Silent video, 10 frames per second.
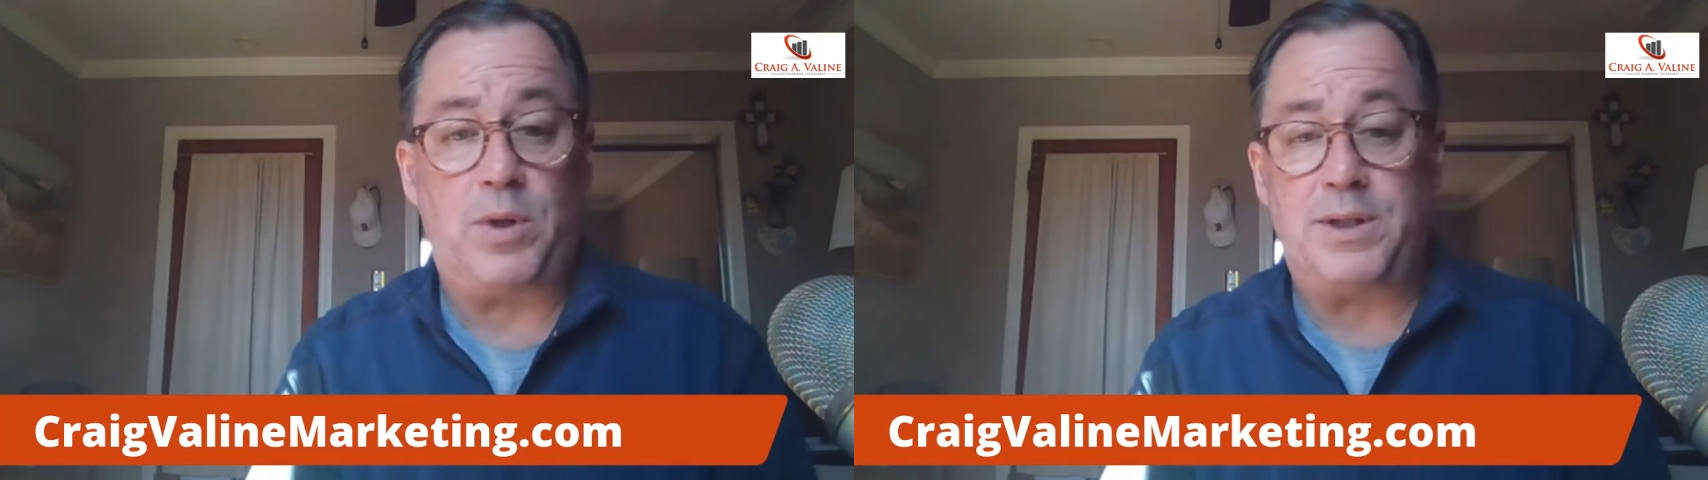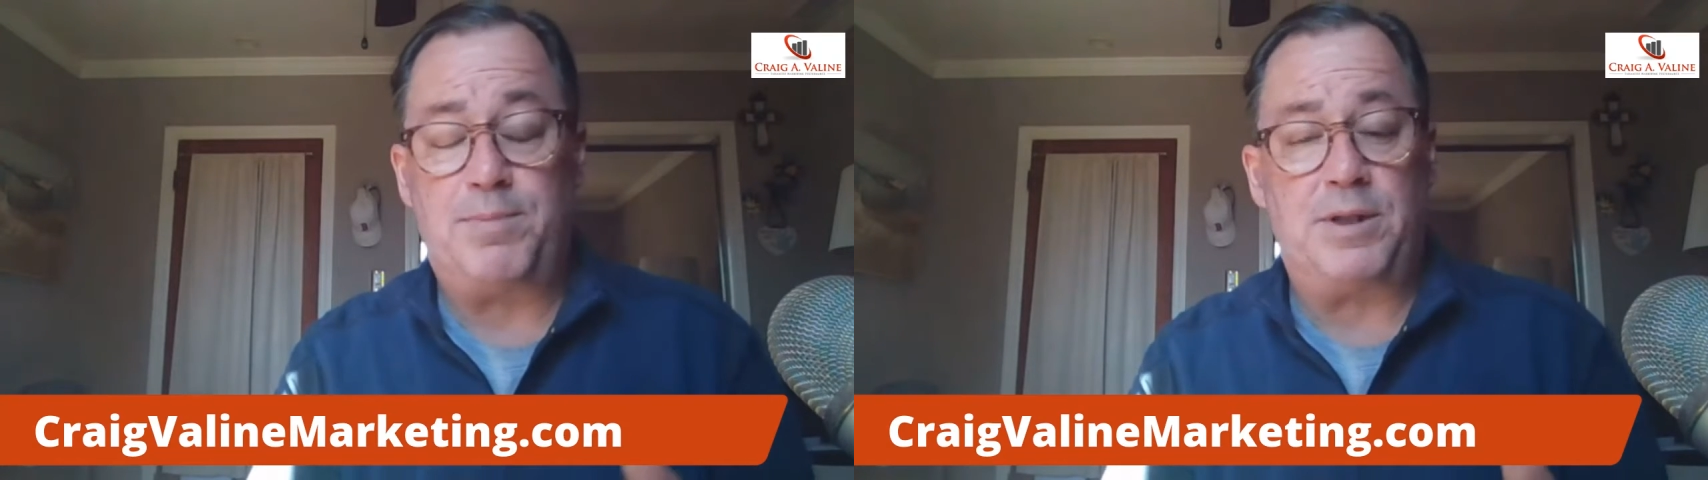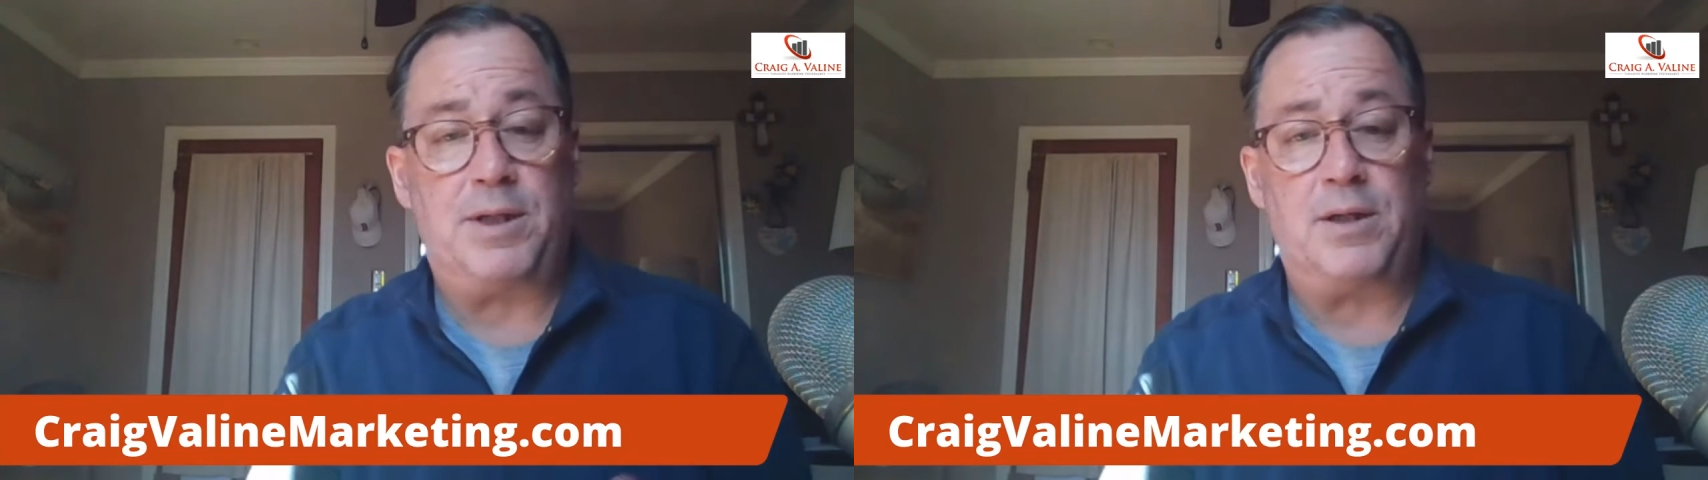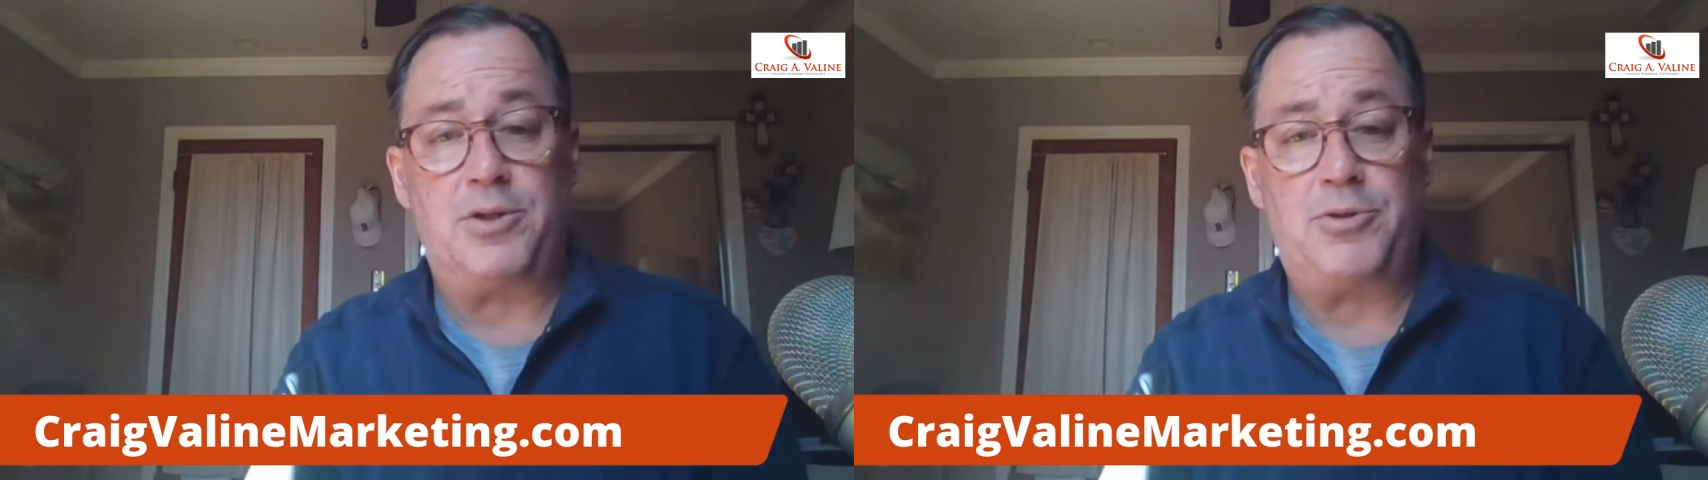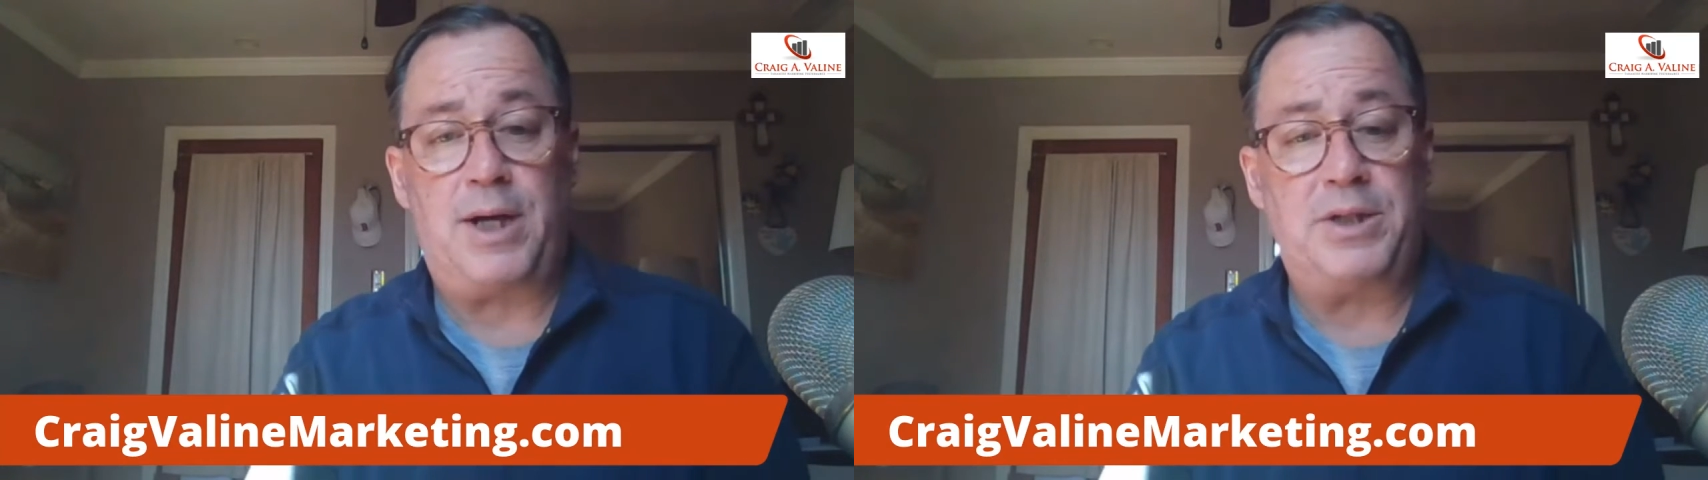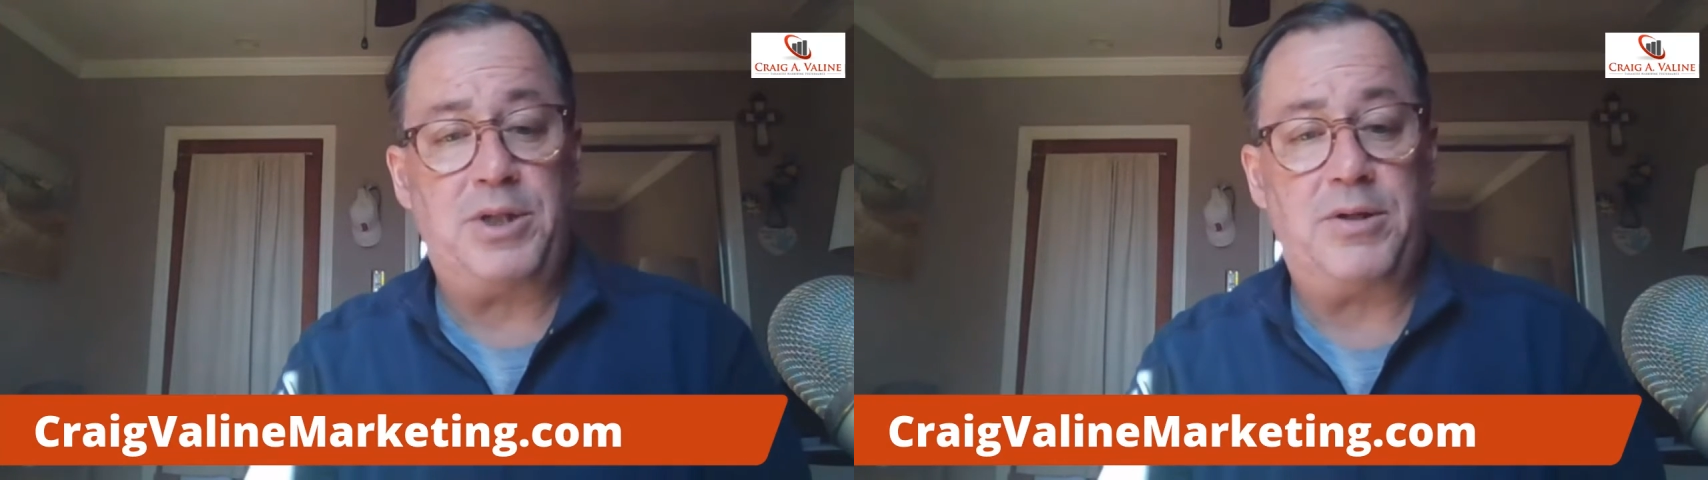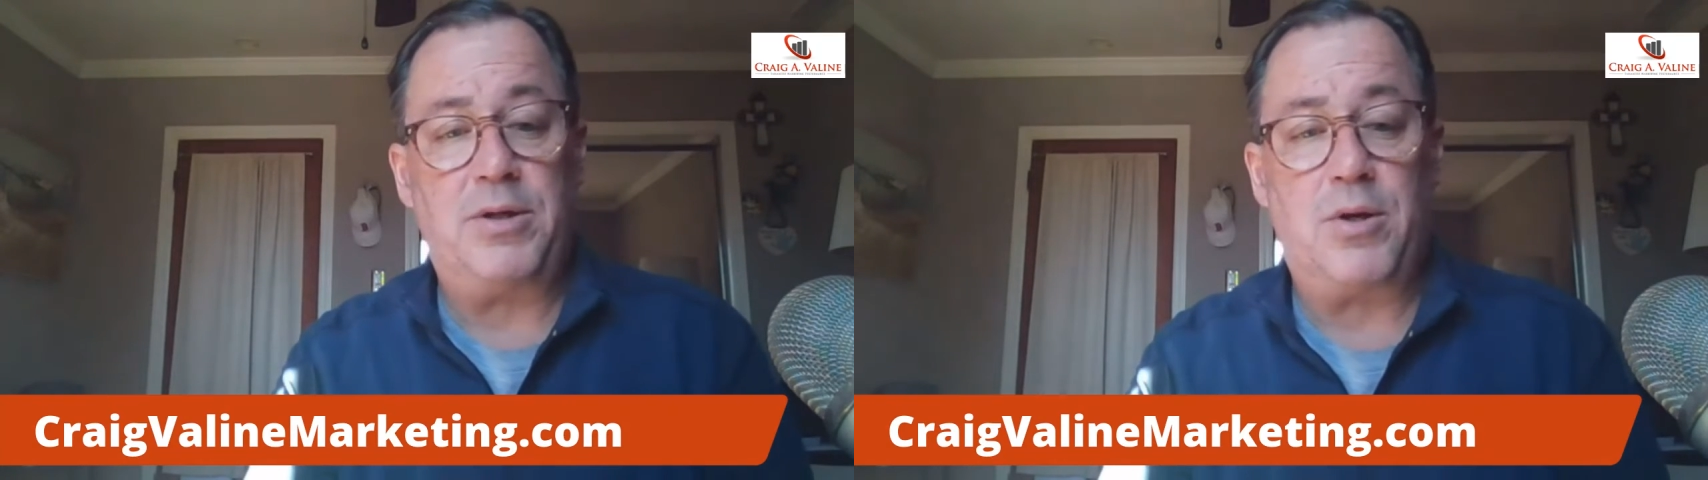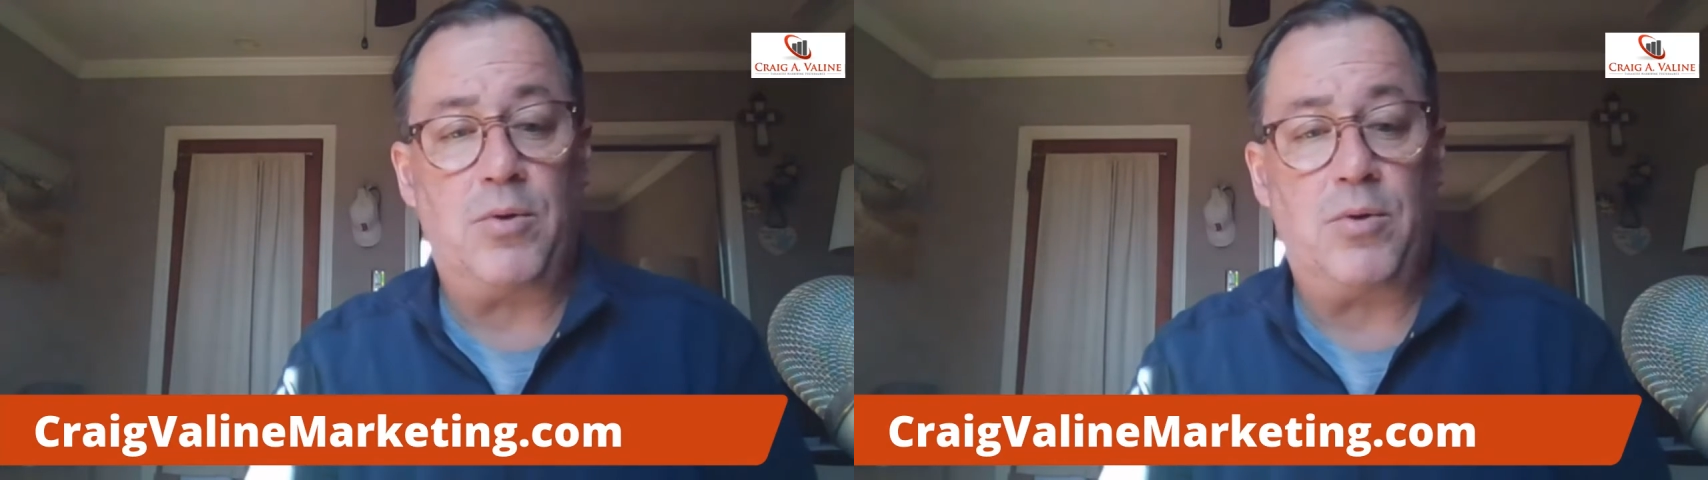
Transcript: or this particular strategy,